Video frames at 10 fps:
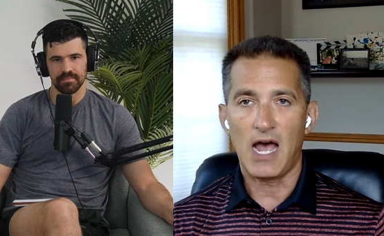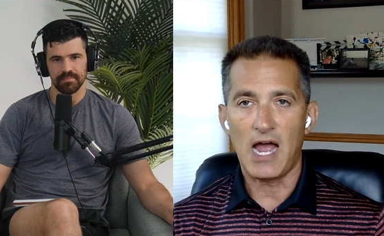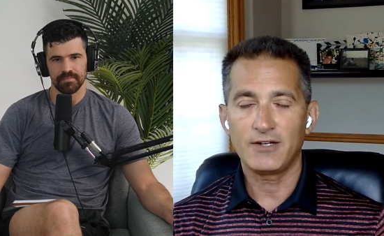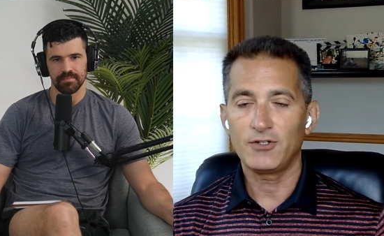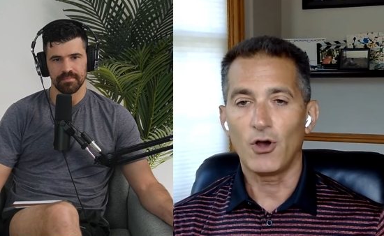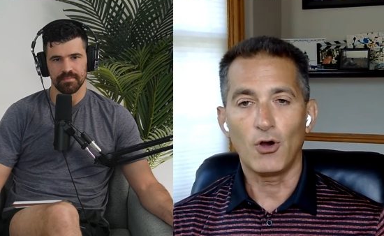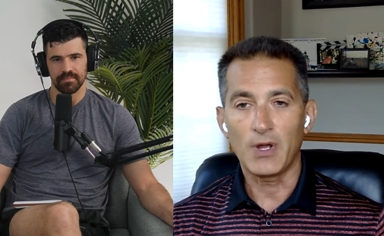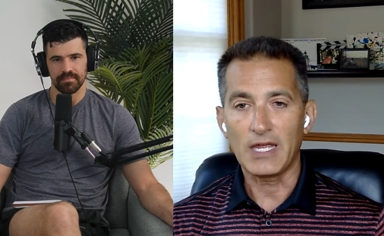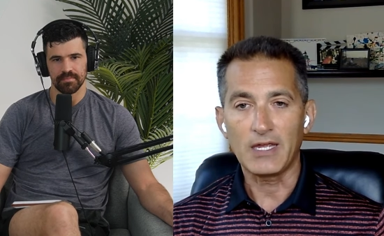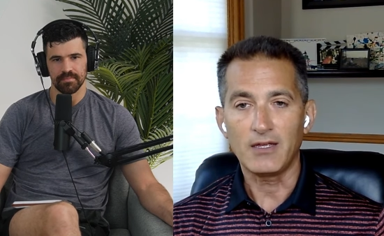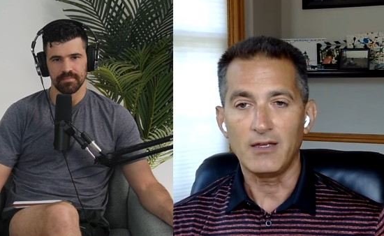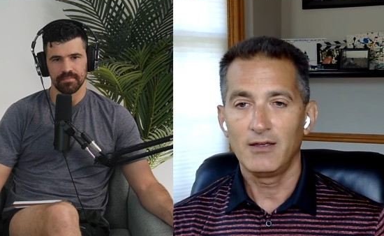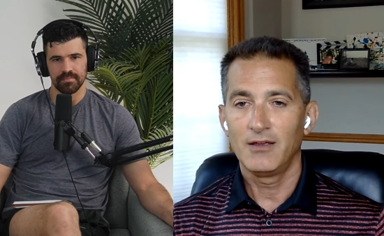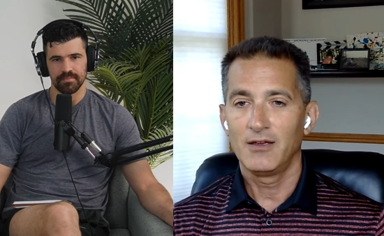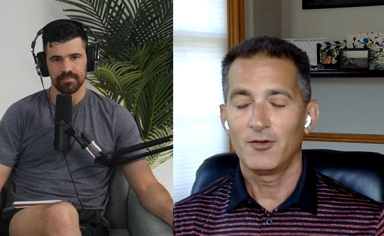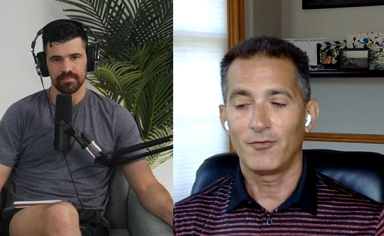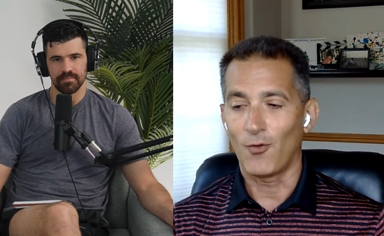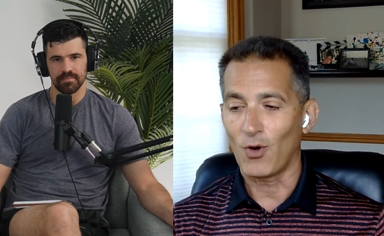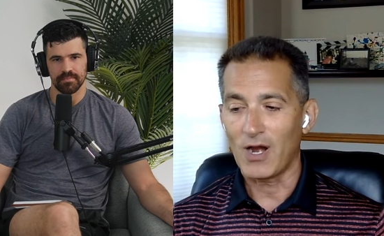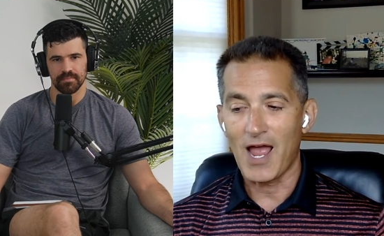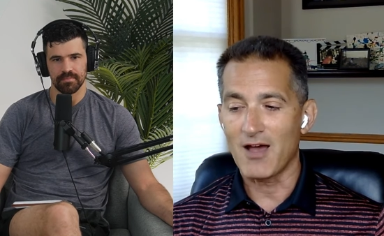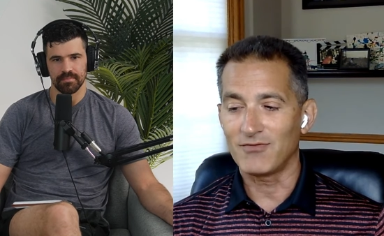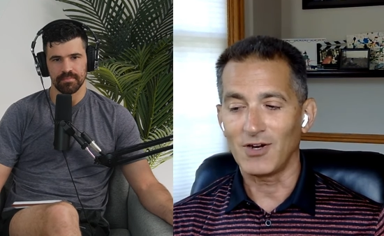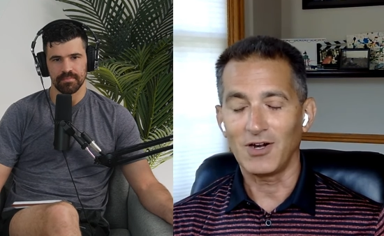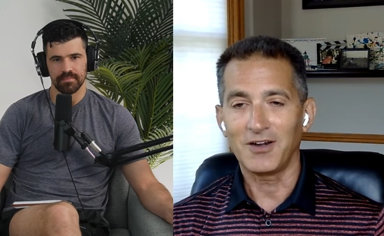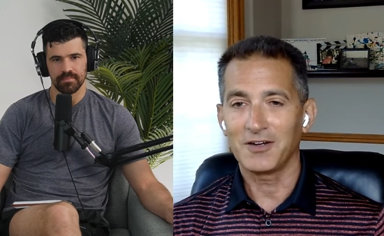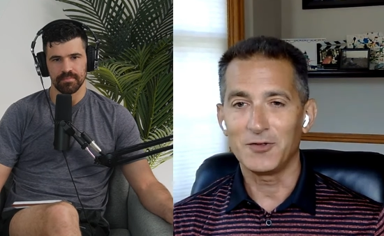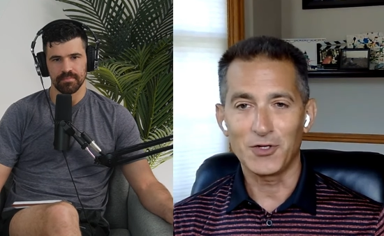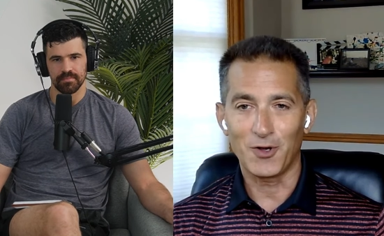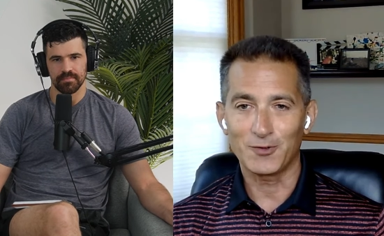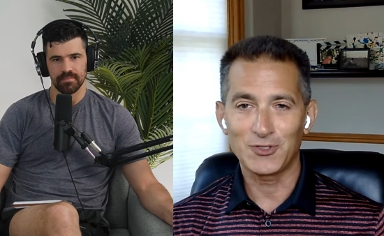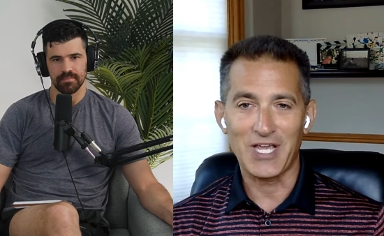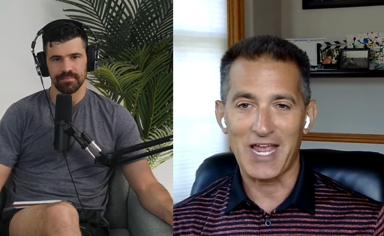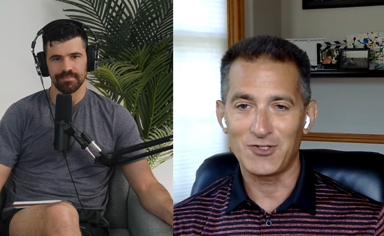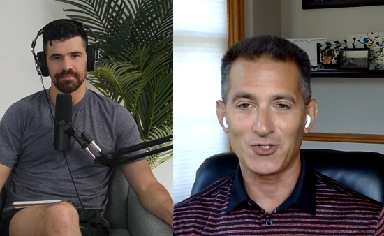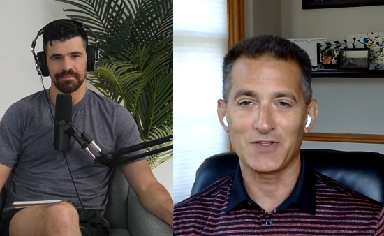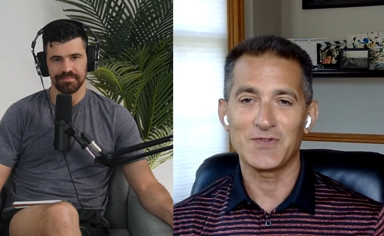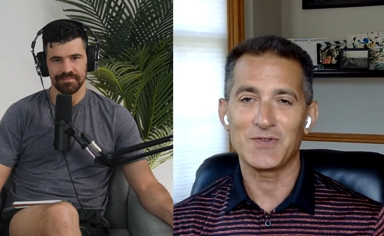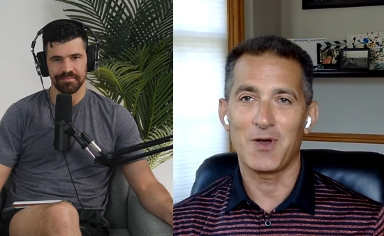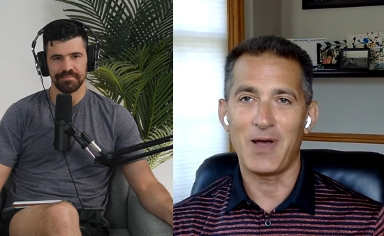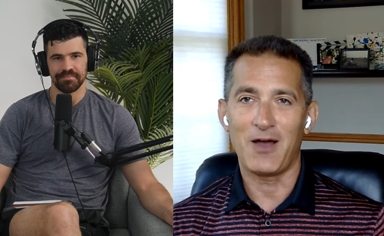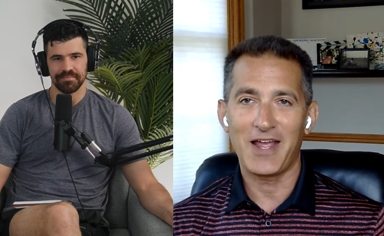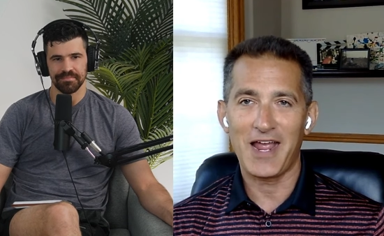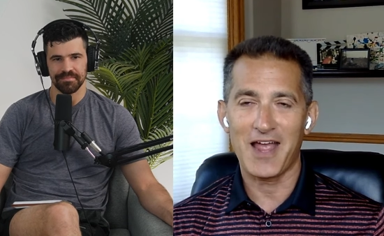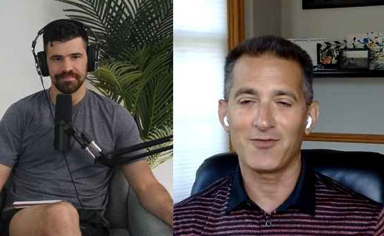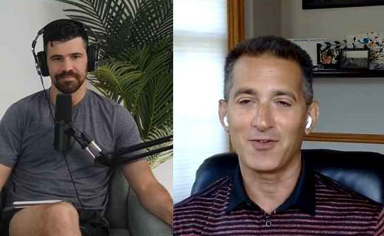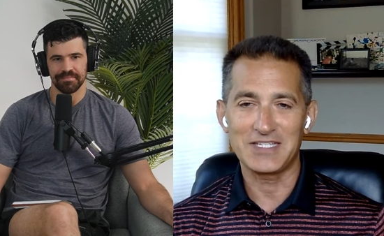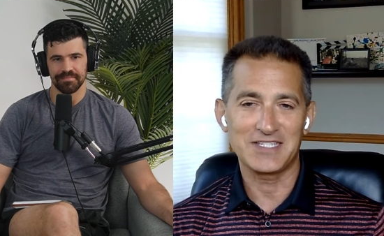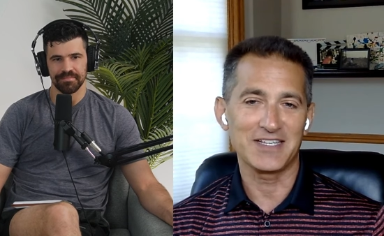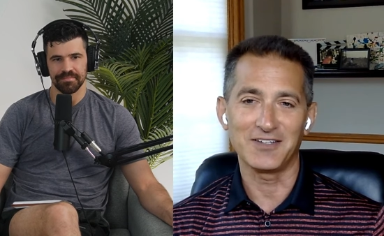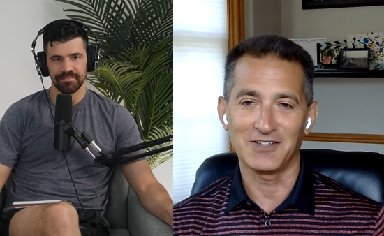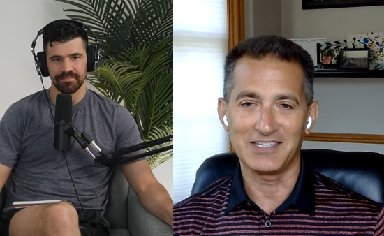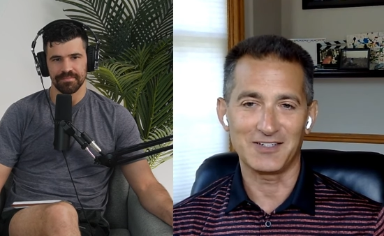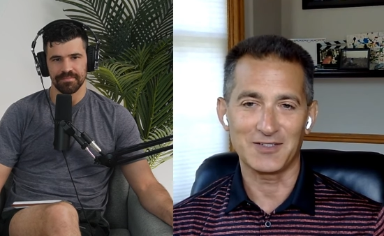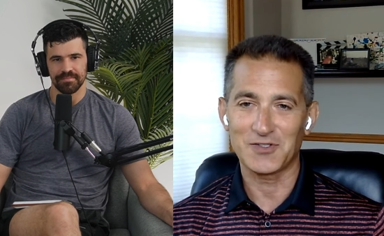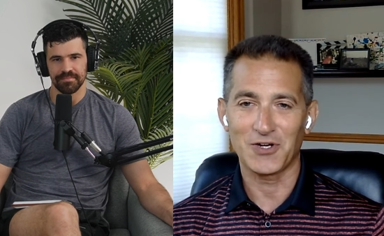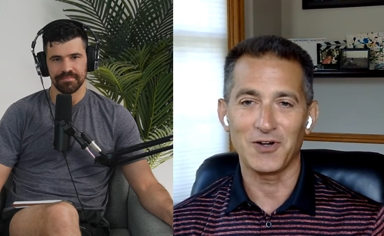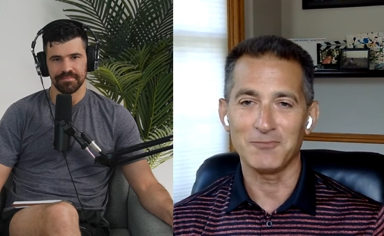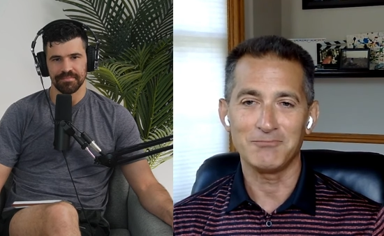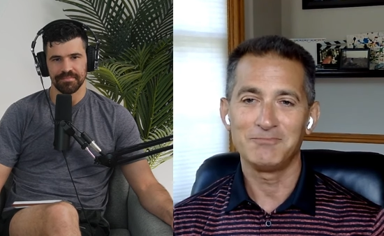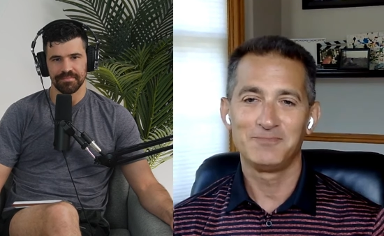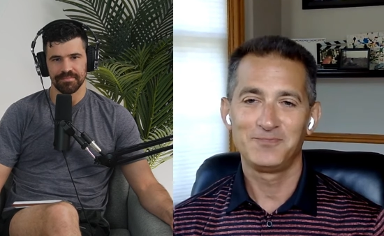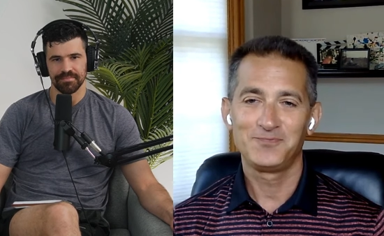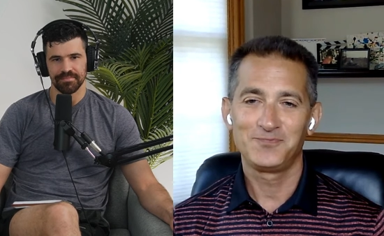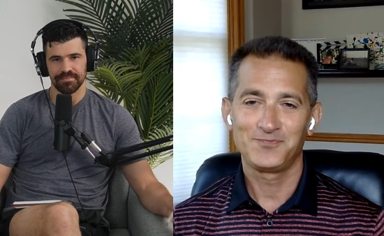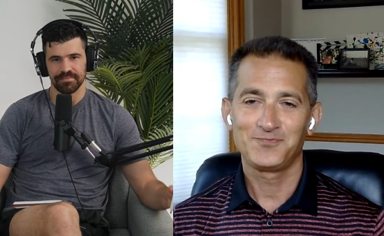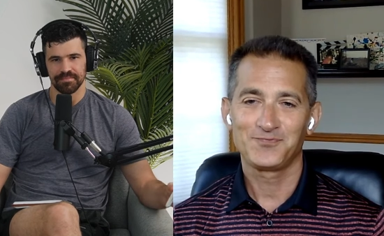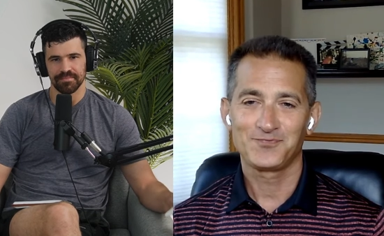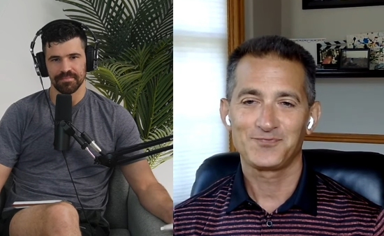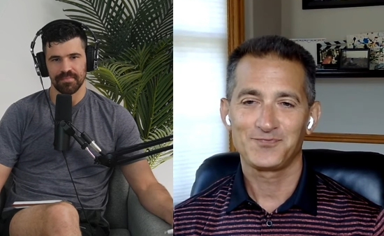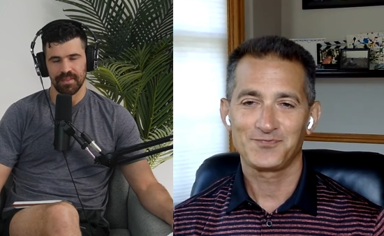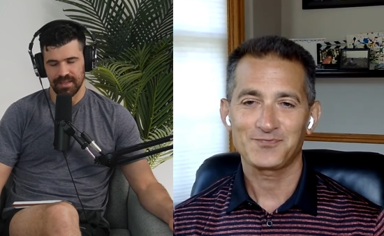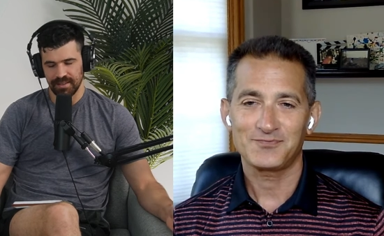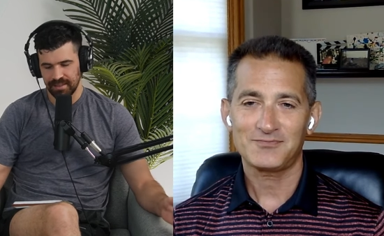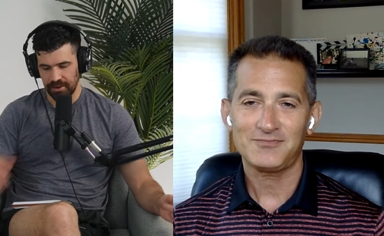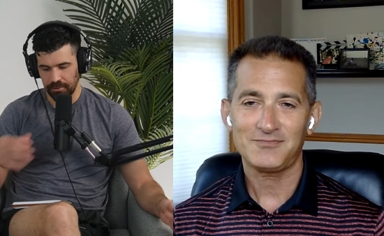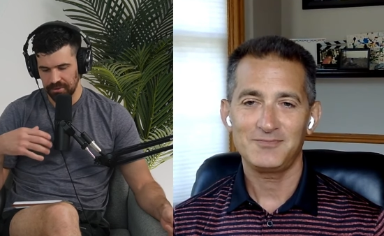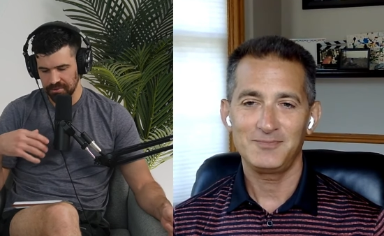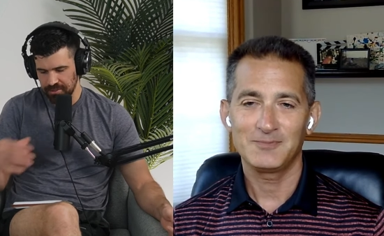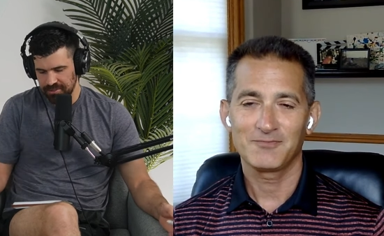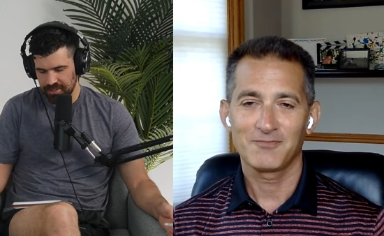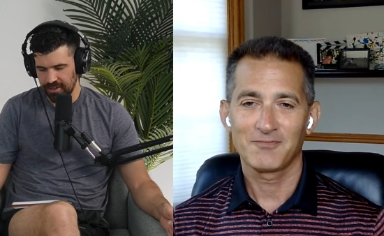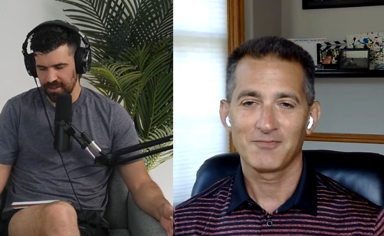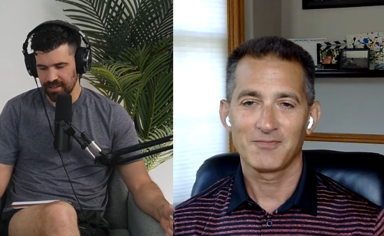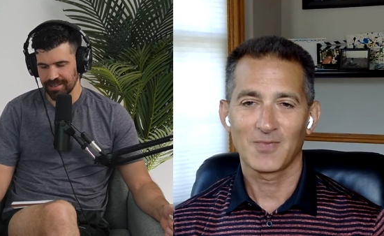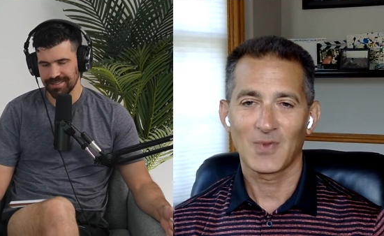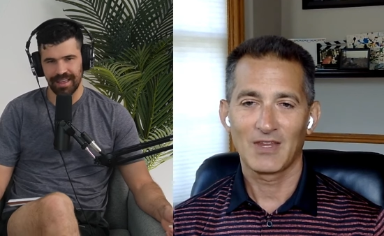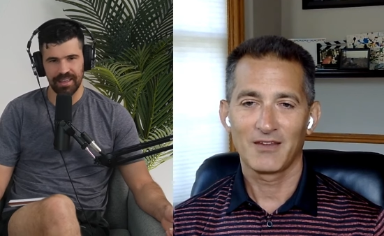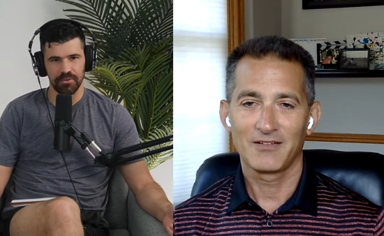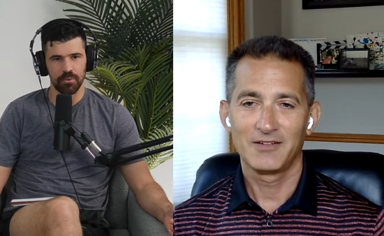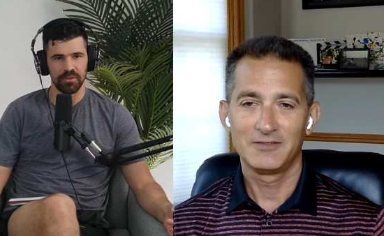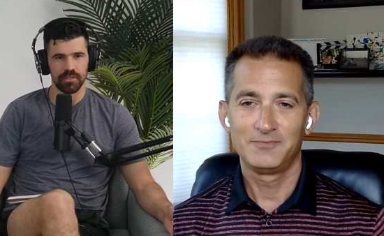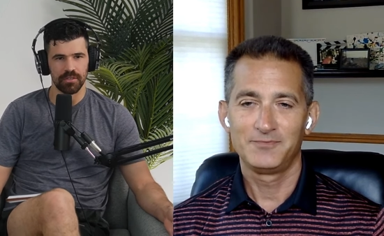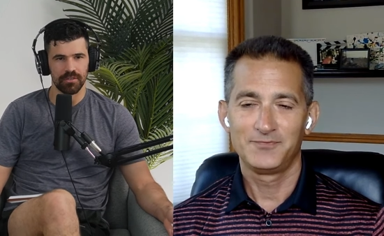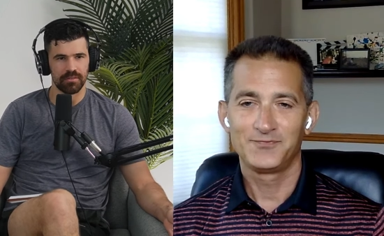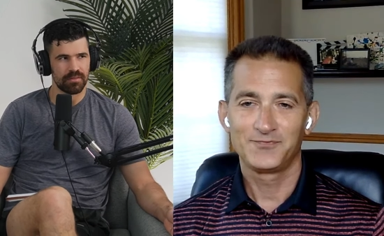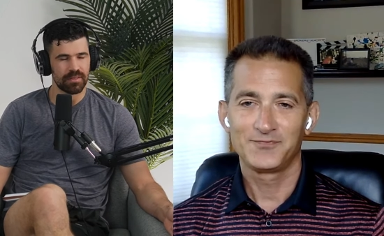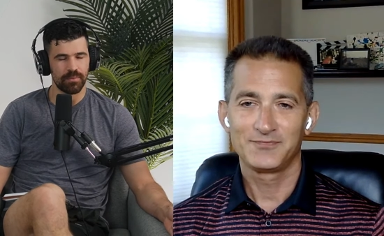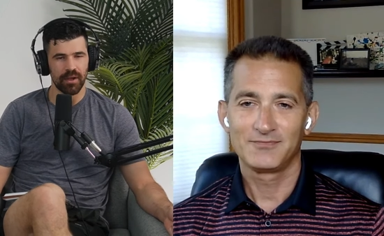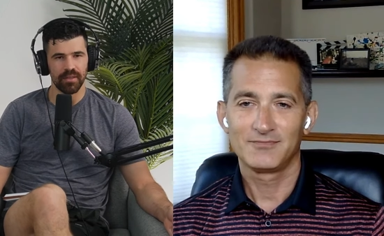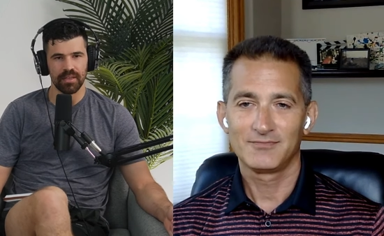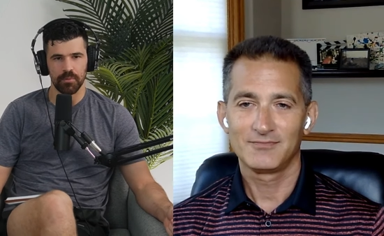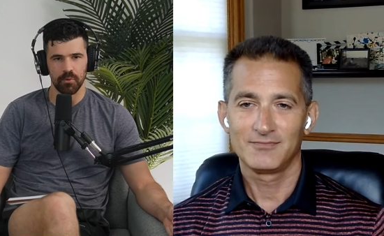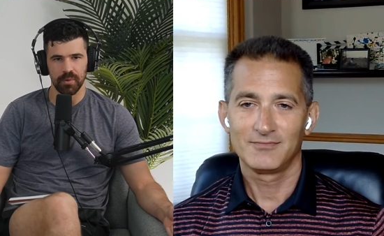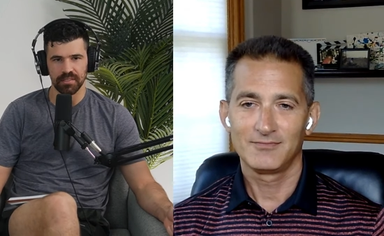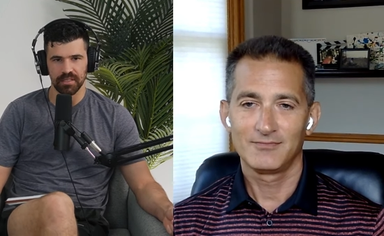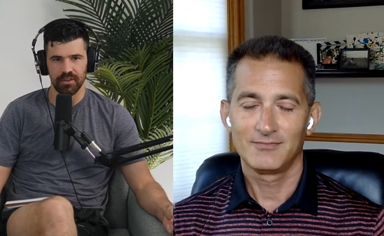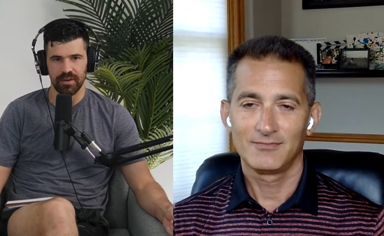Speaker 1: ongoing forever negotiations about every single little
Speaker 2: term. Yeah, realtors are, I had a realtor probably a couple of weeks ago,